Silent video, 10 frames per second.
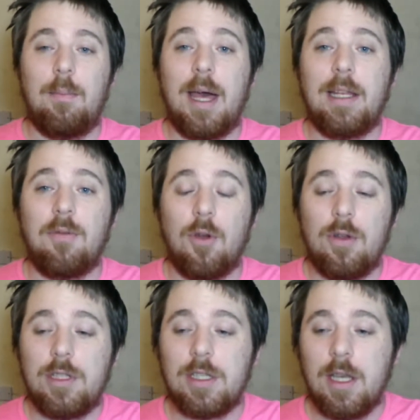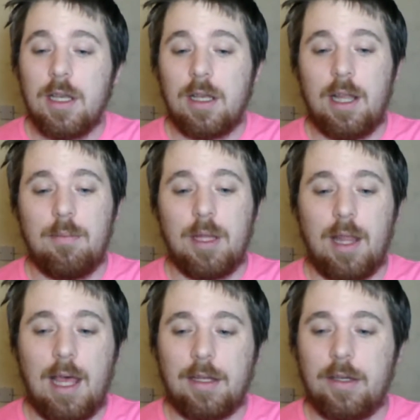Mandy Rose climb the
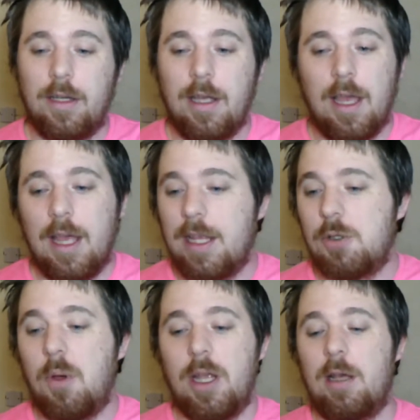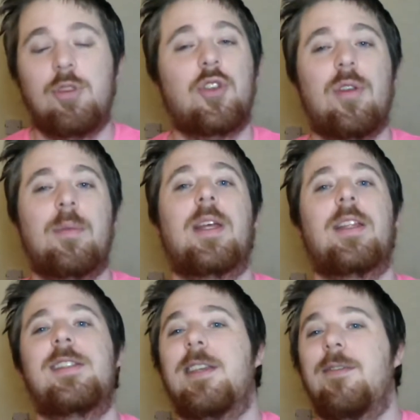ladder. At this point, I'm screaming at
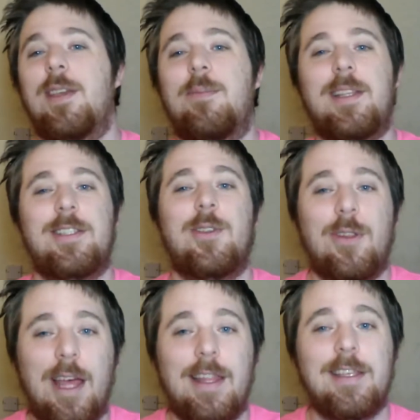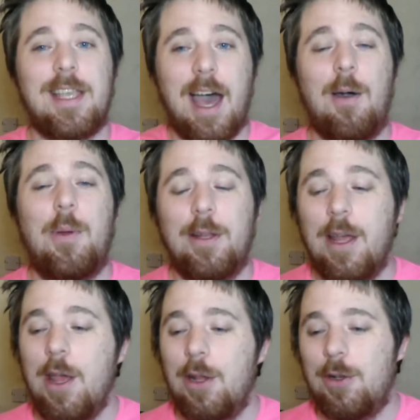the TV, please don't let this happen.
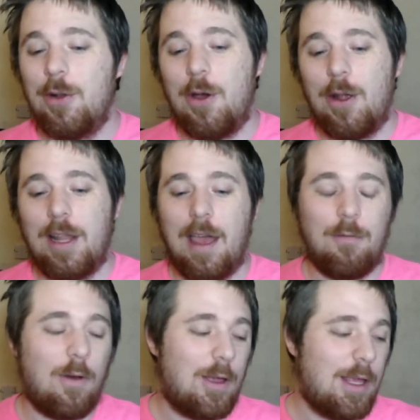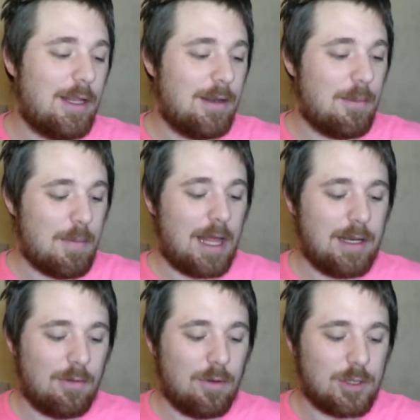Do not let fucking
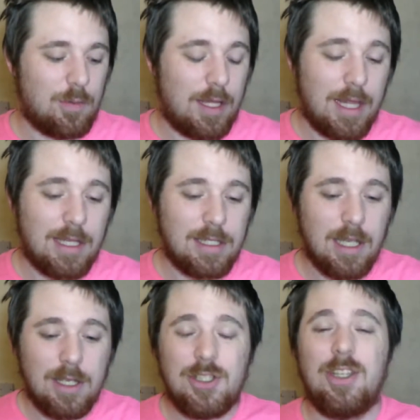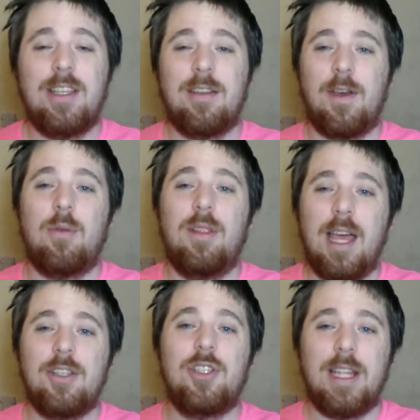Mandy Rose win this. Sonya Deville
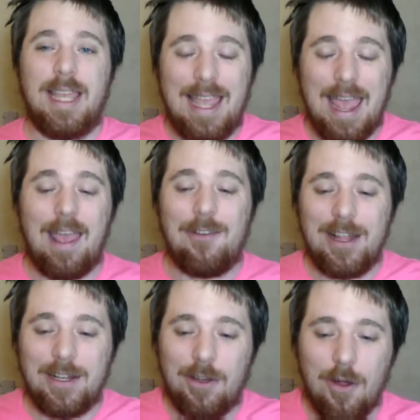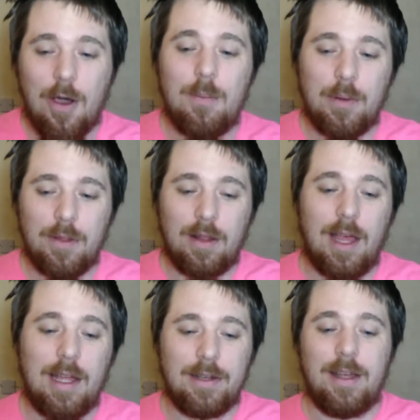literally carried her up the
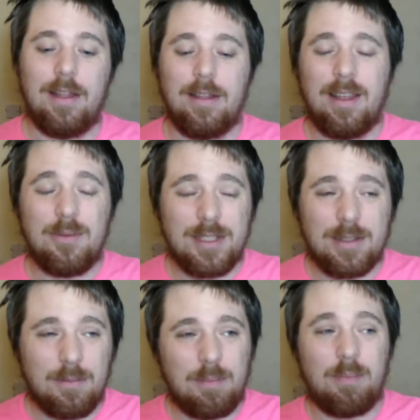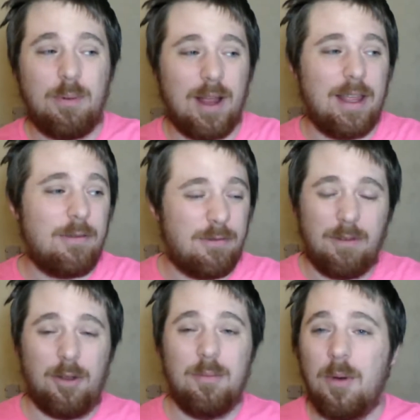ladder. It was a pretty
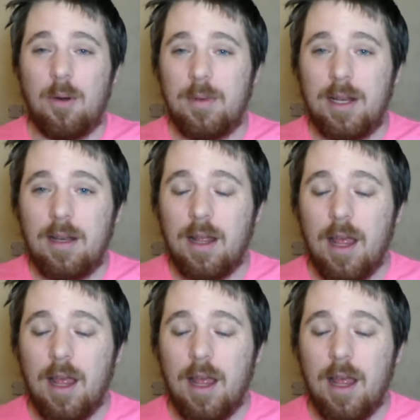fun moment.